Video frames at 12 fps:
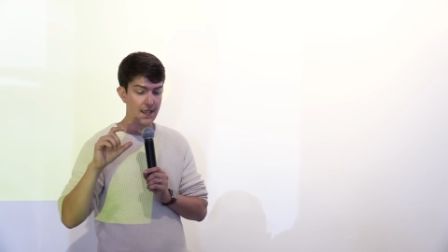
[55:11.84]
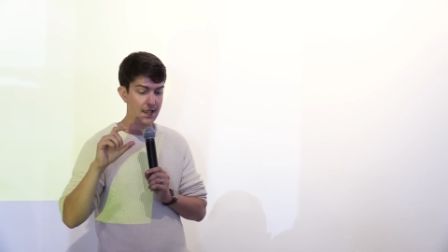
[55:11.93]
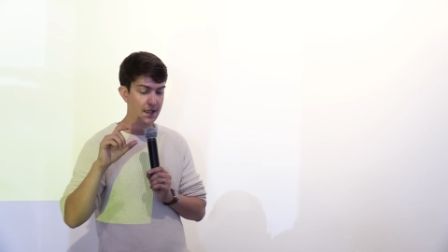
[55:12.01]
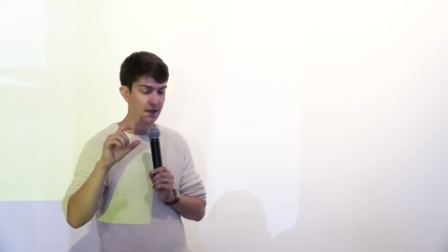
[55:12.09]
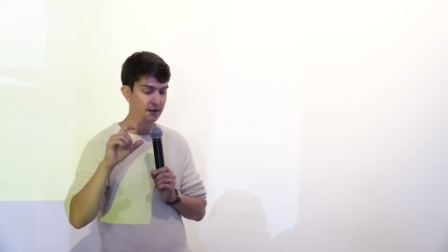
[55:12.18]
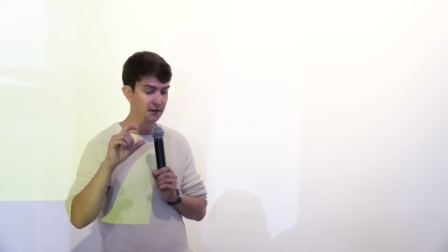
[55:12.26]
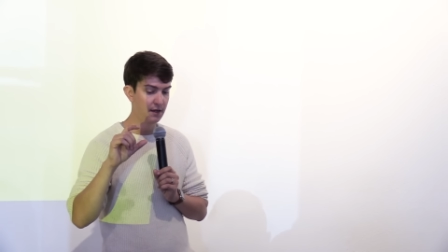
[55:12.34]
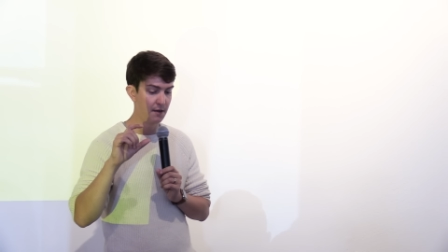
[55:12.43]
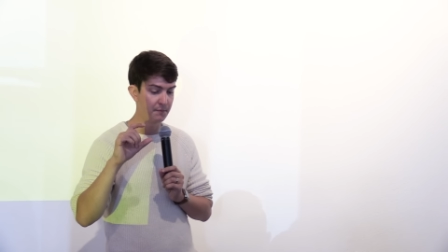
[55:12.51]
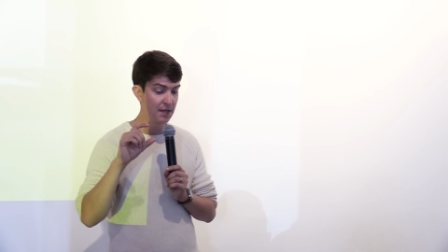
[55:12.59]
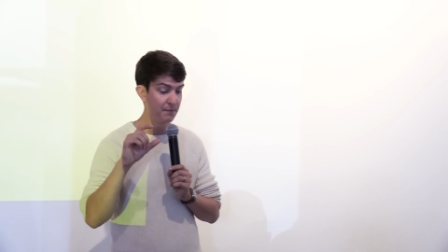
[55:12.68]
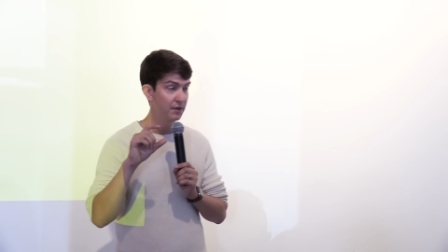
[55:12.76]
and
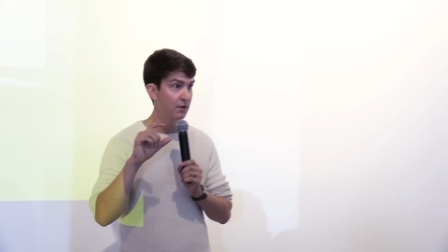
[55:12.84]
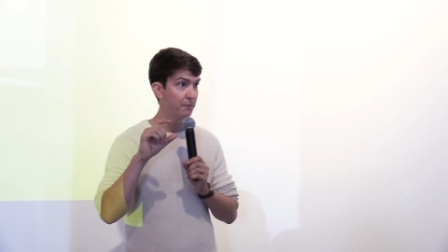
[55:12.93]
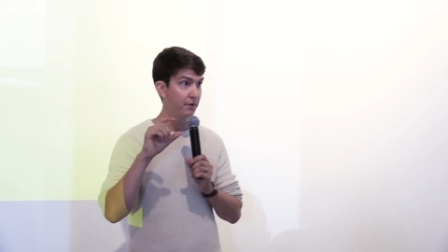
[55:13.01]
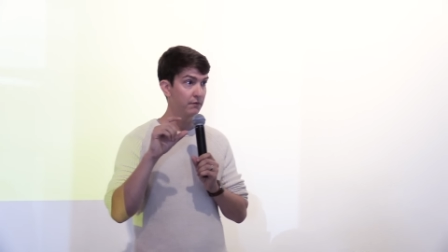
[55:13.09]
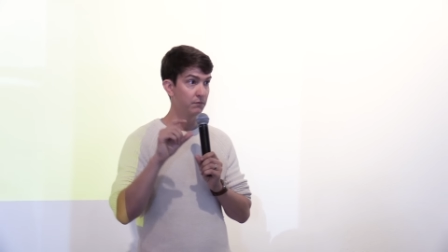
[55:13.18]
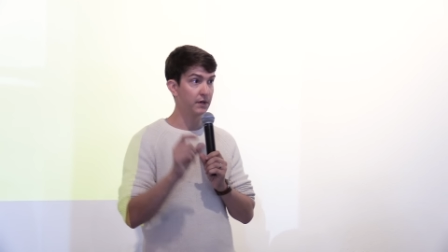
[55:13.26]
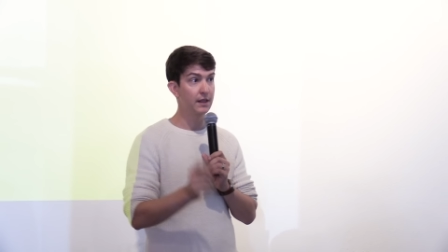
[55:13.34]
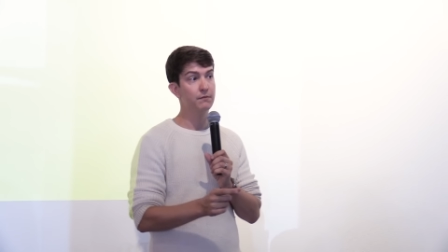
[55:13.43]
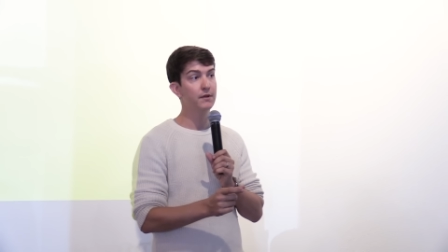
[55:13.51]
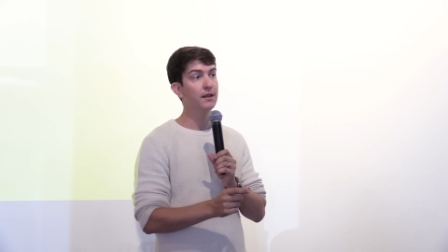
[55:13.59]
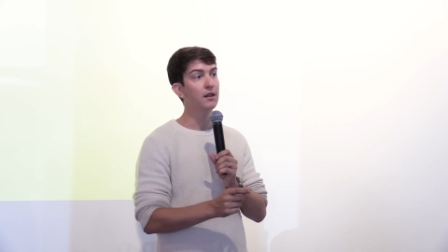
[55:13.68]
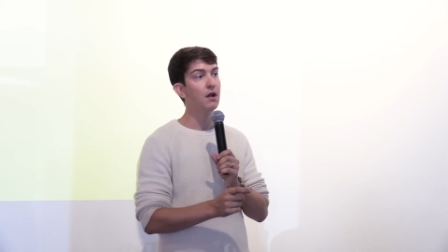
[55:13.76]
keeping their burn really,
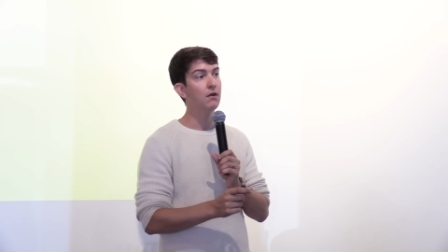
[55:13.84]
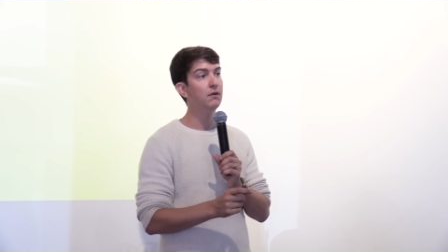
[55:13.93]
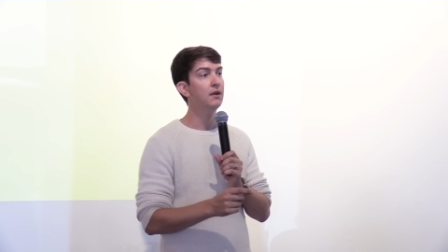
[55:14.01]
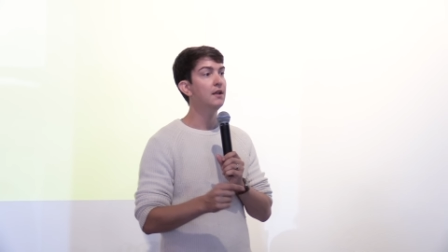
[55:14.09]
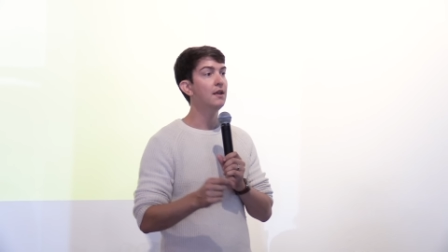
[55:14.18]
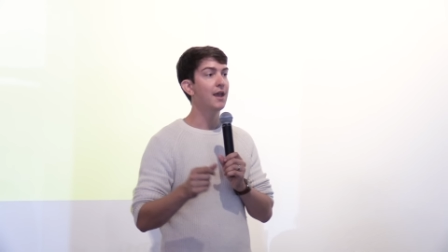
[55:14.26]
really low,